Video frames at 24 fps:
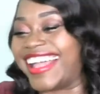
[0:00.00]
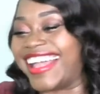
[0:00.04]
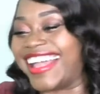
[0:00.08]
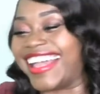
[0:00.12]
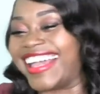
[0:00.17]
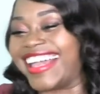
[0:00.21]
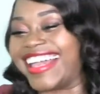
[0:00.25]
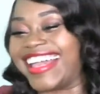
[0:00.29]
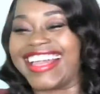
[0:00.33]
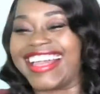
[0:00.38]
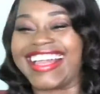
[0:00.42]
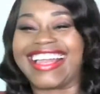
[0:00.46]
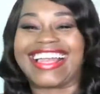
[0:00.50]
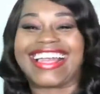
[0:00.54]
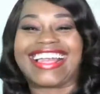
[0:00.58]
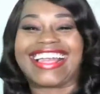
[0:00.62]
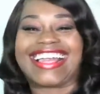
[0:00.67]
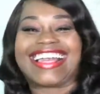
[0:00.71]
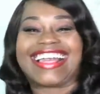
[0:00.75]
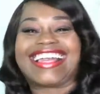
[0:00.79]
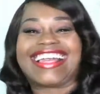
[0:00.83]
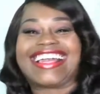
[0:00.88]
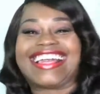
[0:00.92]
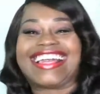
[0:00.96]

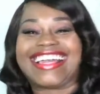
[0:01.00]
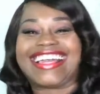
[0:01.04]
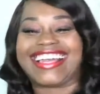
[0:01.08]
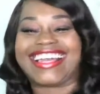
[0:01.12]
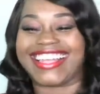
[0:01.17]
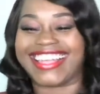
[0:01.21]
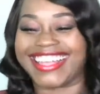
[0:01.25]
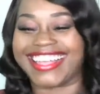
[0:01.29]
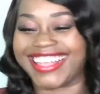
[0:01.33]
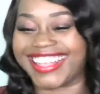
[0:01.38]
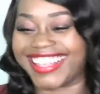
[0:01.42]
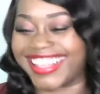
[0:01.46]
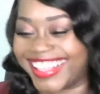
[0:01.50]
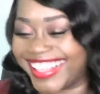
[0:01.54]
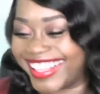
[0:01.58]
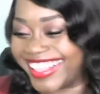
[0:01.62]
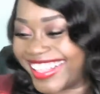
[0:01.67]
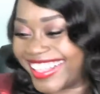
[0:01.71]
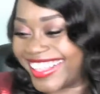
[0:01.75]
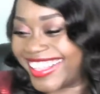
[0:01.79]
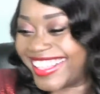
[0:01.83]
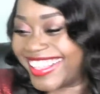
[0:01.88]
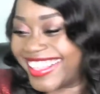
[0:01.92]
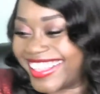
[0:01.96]

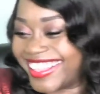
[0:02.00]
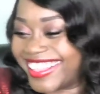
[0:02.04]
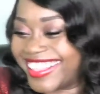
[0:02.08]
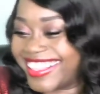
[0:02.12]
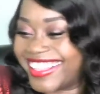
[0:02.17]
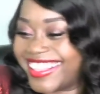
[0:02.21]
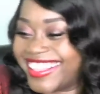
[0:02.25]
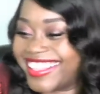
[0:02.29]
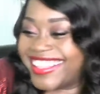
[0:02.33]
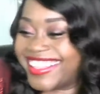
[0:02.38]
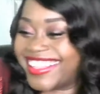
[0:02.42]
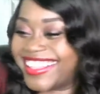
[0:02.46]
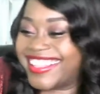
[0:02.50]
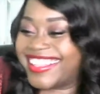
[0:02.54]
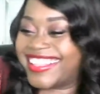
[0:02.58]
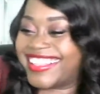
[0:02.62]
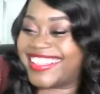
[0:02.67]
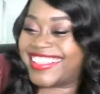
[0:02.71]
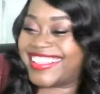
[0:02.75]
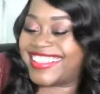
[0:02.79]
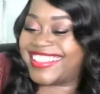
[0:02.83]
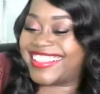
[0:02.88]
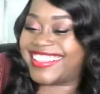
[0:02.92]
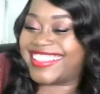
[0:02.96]

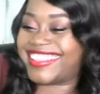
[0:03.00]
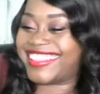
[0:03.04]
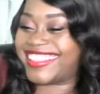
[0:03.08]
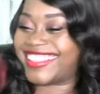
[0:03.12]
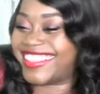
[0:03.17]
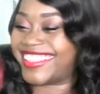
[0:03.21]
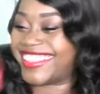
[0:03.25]
[no speech]